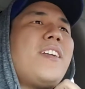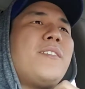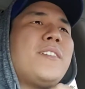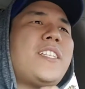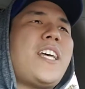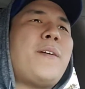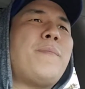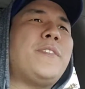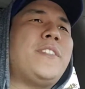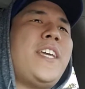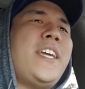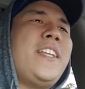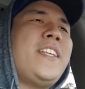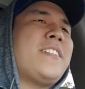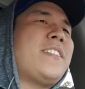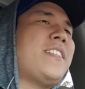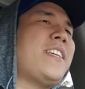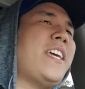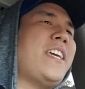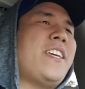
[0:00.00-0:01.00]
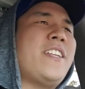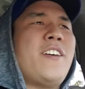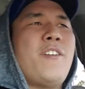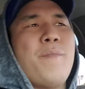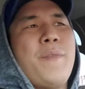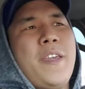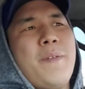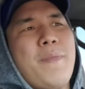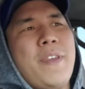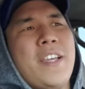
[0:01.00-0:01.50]
Simultaneously, you
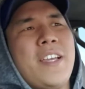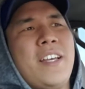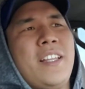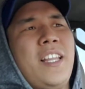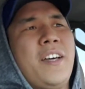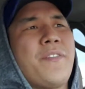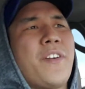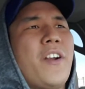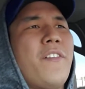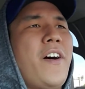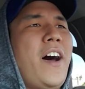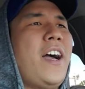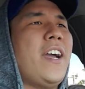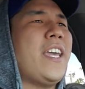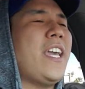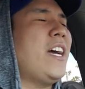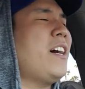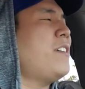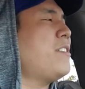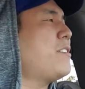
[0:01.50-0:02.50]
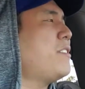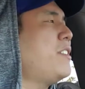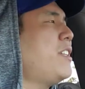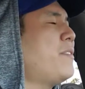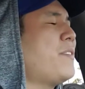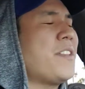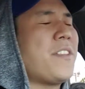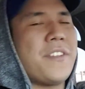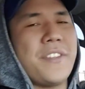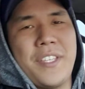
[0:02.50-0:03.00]
know, me being a lover of hockey, I also
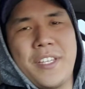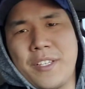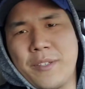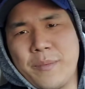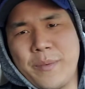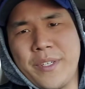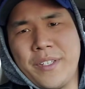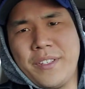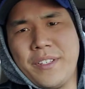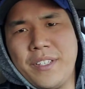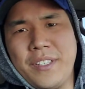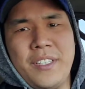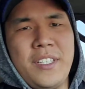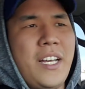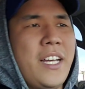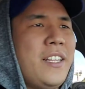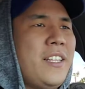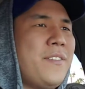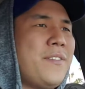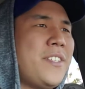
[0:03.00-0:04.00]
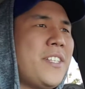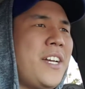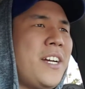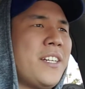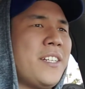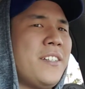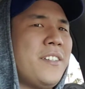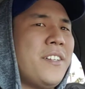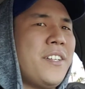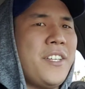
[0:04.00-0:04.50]
love other things, man. I love
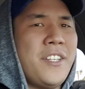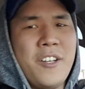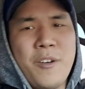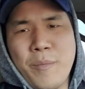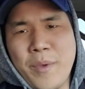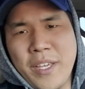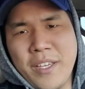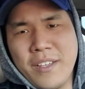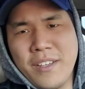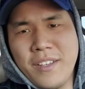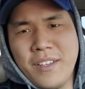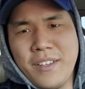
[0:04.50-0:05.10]
soccer. You know me.